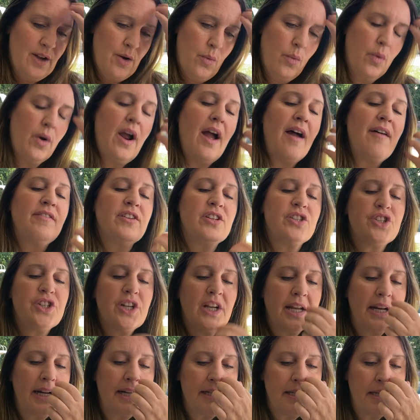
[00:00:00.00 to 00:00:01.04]
We're having
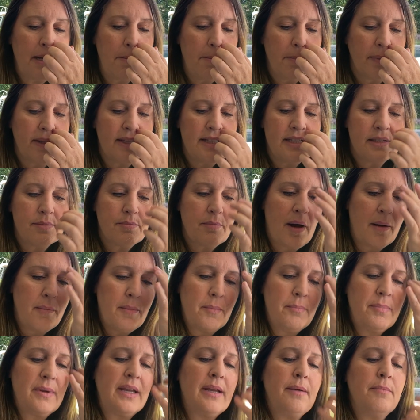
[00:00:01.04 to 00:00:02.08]
chicken and dumplings,
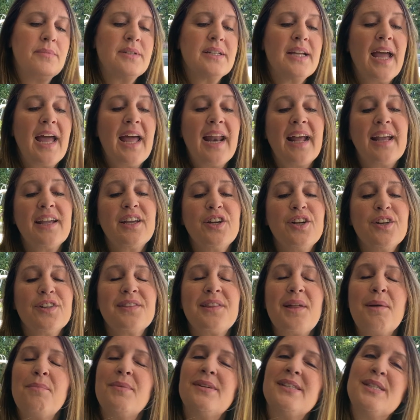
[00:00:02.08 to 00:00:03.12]
Mama beamed, and I cooked
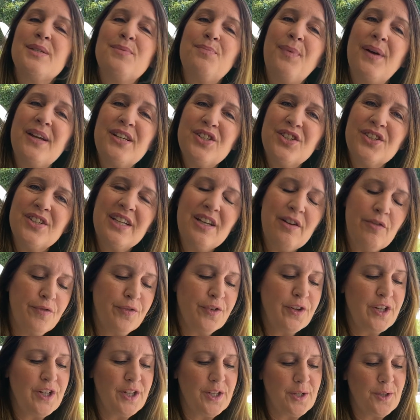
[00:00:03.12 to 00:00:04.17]
them especially
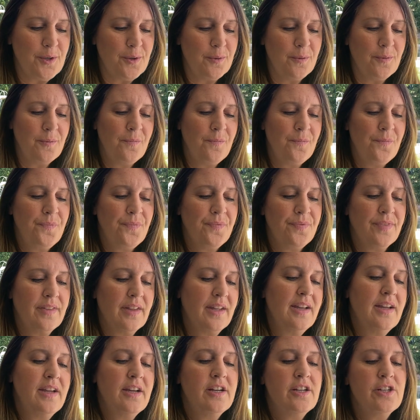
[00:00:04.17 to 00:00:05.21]
for you.
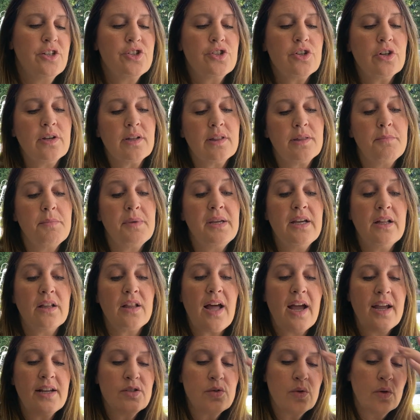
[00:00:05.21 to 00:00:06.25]
During the meal,
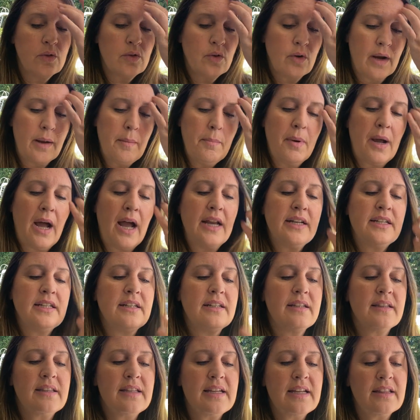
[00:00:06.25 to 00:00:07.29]
I told Grandpa I
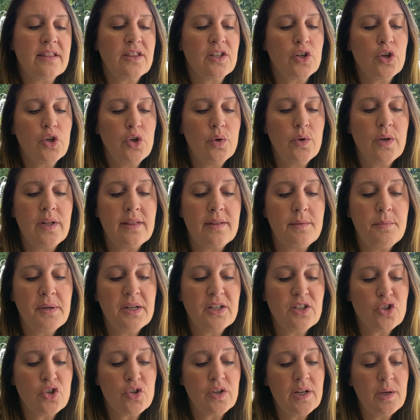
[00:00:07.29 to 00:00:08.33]
didn't think the coon in the
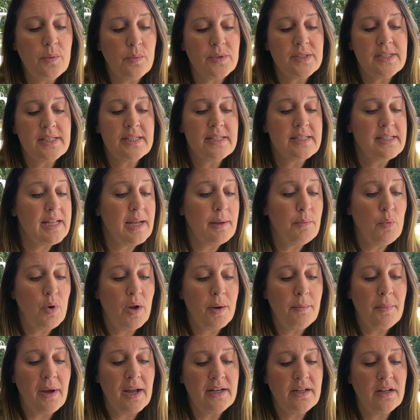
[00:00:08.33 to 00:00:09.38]
big tree was the same
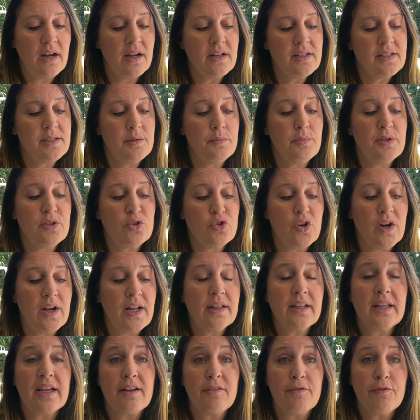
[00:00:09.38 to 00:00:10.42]
one my dogs had been
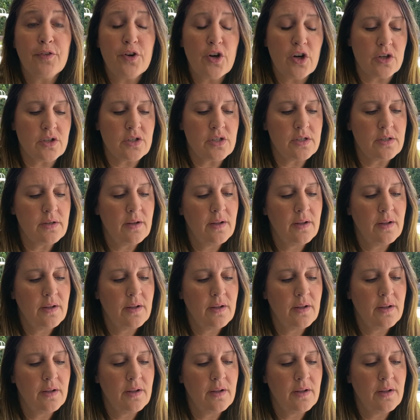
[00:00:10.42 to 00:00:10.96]
trailing at first.